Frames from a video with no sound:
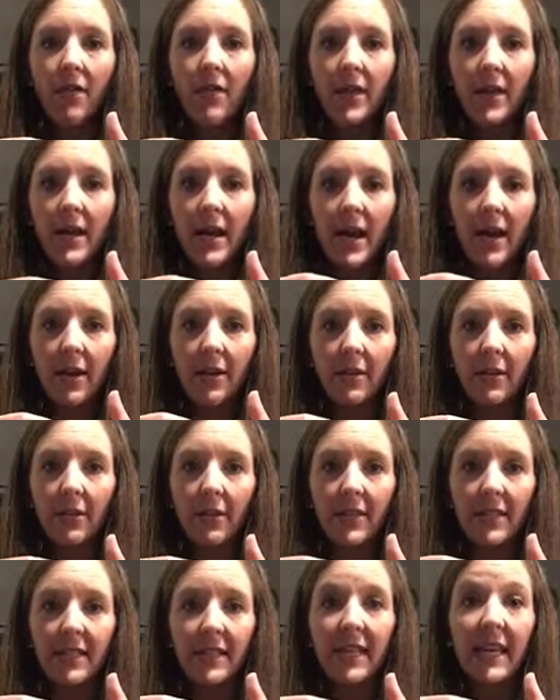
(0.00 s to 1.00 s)
the nail,
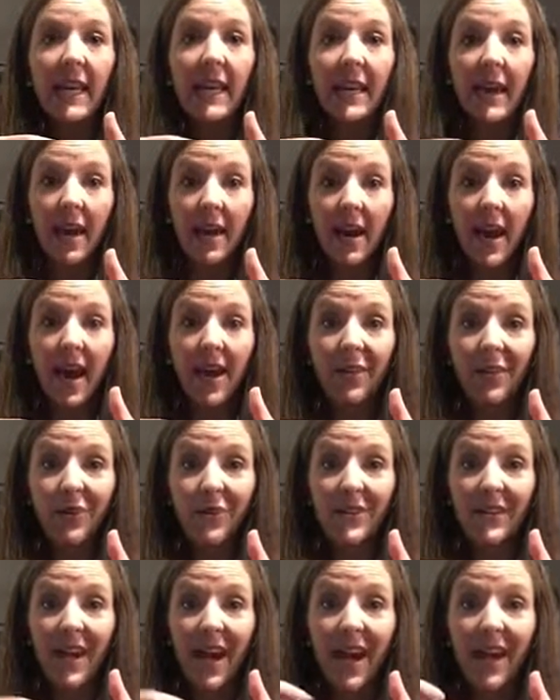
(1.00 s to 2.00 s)
the skin on either
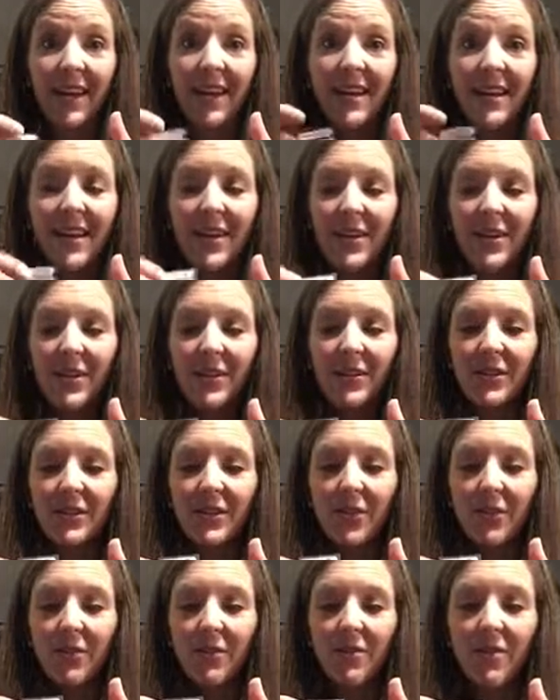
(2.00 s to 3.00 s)
side.
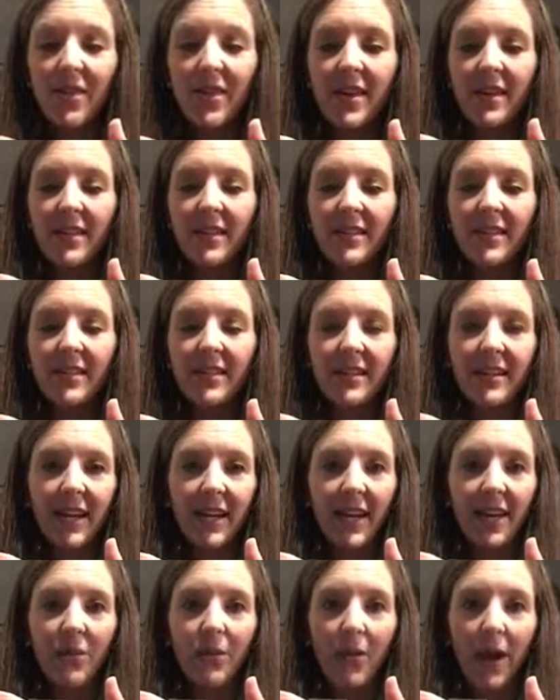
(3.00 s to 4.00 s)
So this
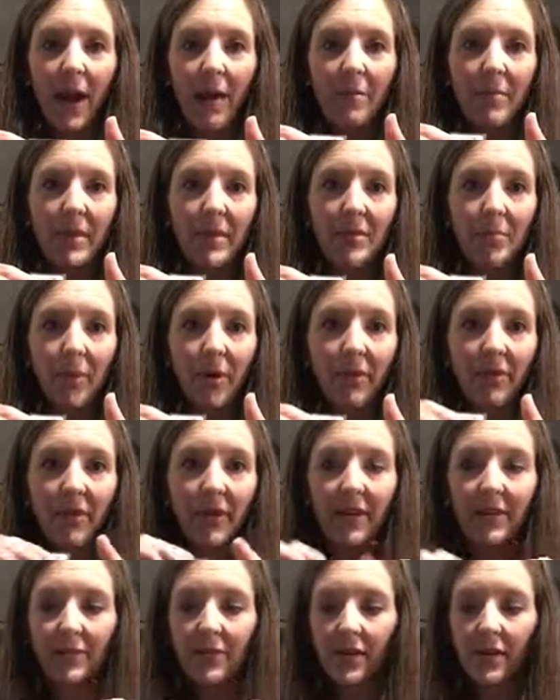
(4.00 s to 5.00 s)
second wrap is
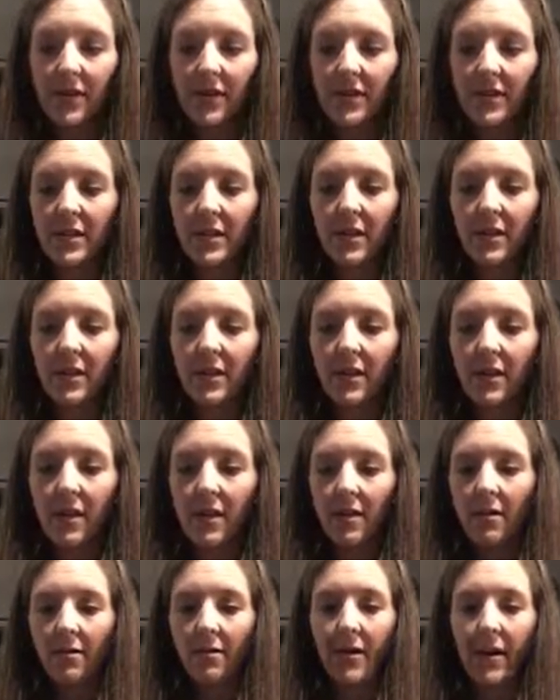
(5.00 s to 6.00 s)
perfect for this
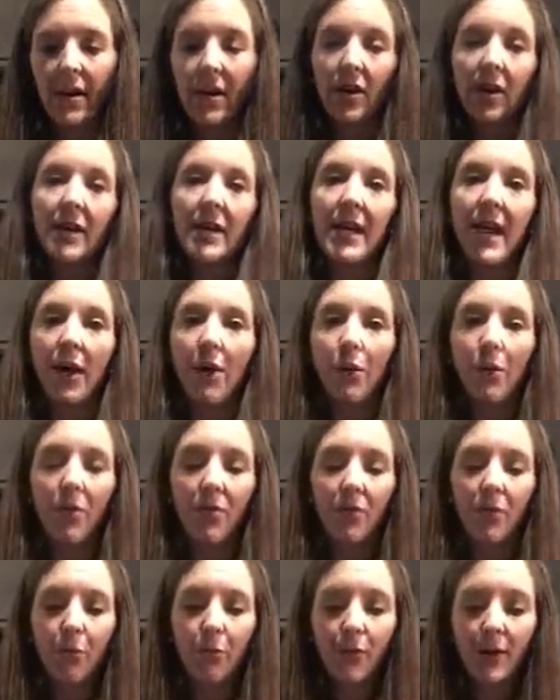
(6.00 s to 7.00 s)
finger. Now,
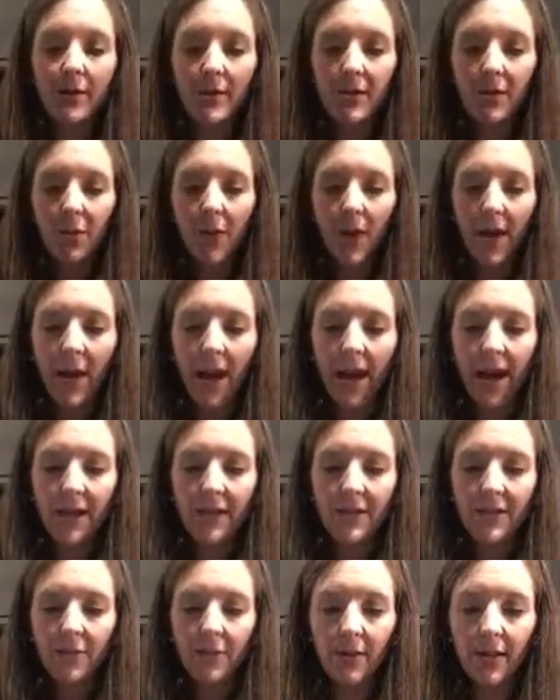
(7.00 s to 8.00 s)
the way
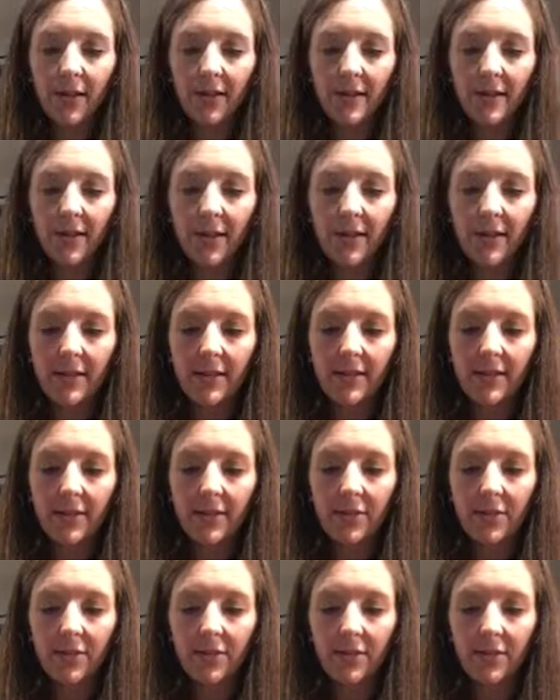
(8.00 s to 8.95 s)
I do it is